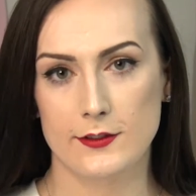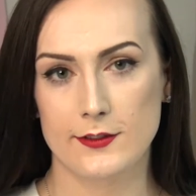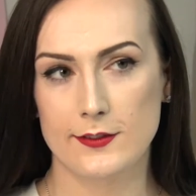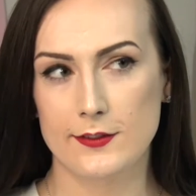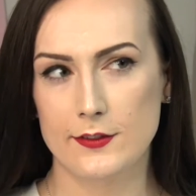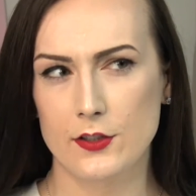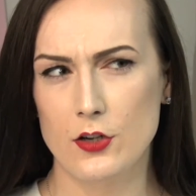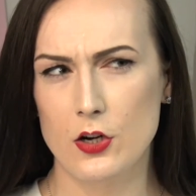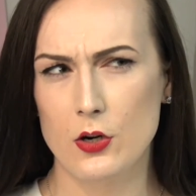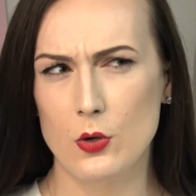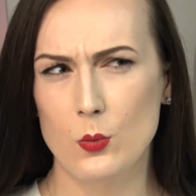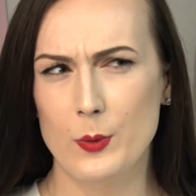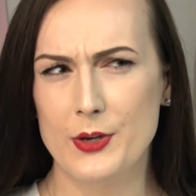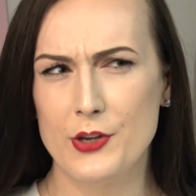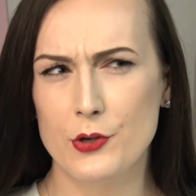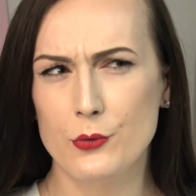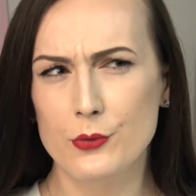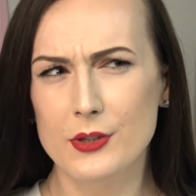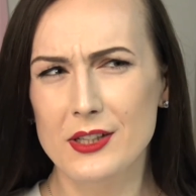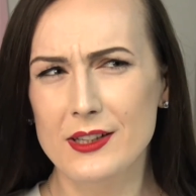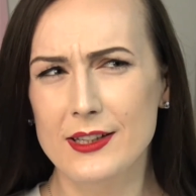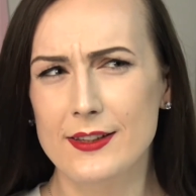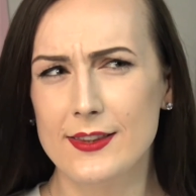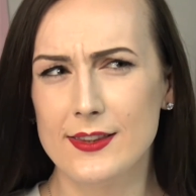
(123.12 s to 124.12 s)
So when you
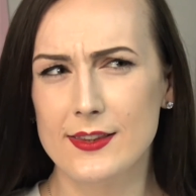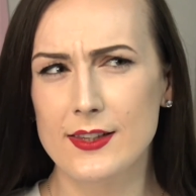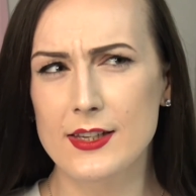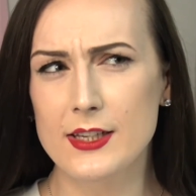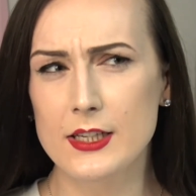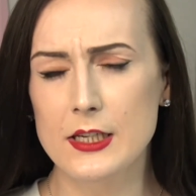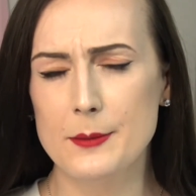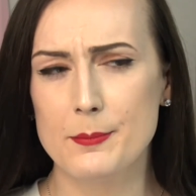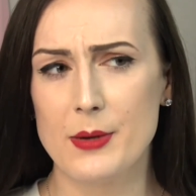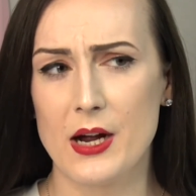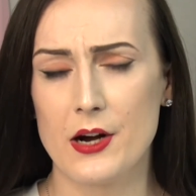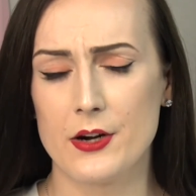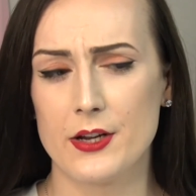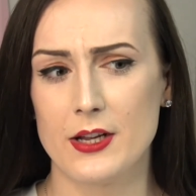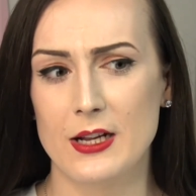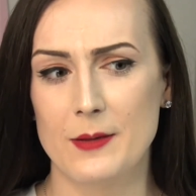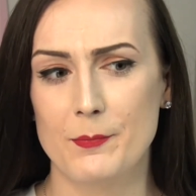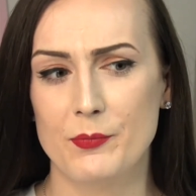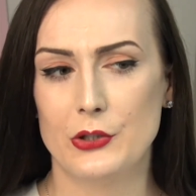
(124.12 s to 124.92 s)
really think about it,